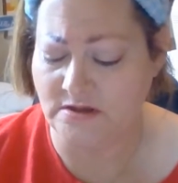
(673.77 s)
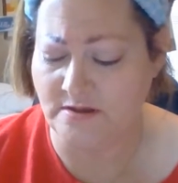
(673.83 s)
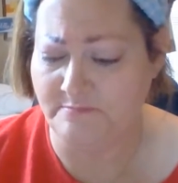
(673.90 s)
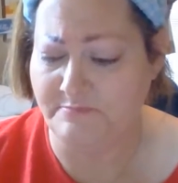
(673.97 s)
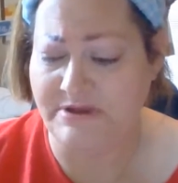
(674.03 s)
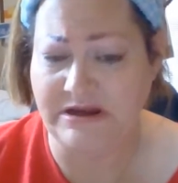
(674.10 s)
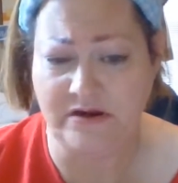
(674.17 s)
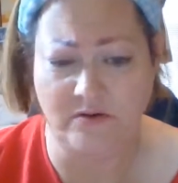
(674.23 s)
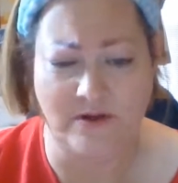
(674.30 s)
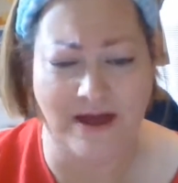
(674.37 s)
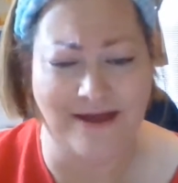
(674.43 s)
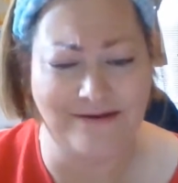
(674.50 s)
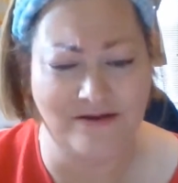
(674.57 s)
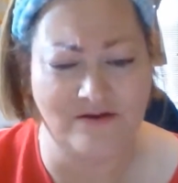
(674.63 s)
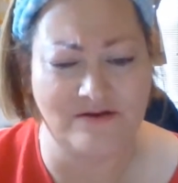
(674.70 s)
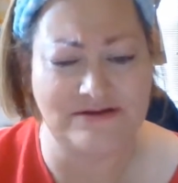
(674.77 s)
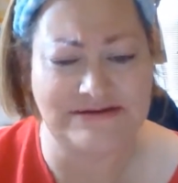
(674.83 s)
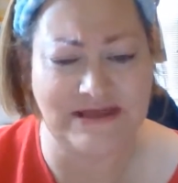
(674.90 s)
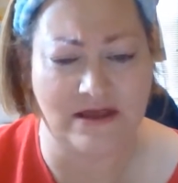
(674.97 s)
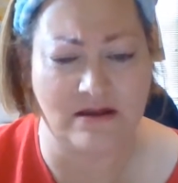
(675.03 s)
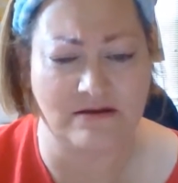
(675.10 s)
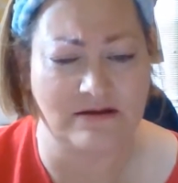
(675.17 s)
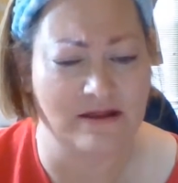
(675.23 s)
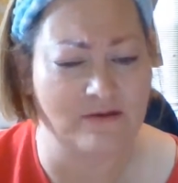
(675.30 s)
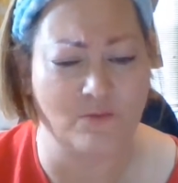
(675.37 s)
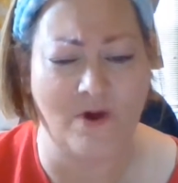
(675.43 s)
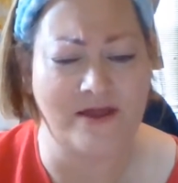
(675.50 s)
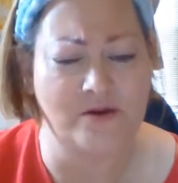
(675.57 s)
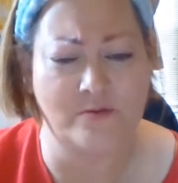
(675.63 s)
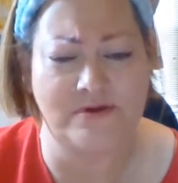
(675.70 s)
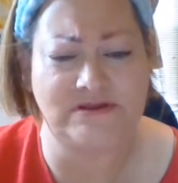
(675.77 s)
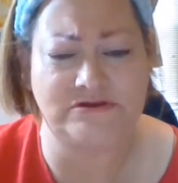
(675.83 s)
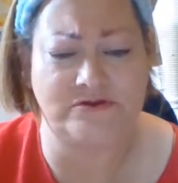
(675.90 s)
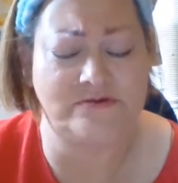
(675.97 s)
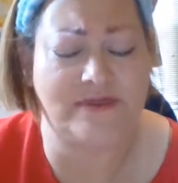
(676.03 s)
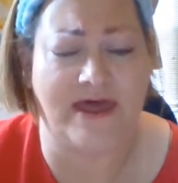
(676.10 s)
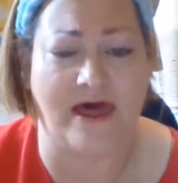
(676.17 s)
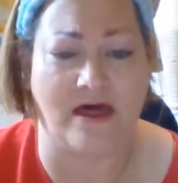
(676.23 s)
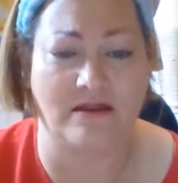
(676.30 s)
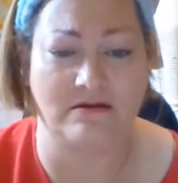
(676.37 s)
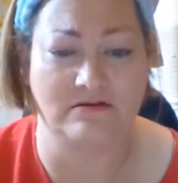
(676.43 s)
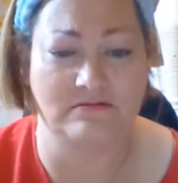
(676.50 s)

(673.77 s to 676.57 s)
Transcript: but anyway, I noticed that. Why do we do that?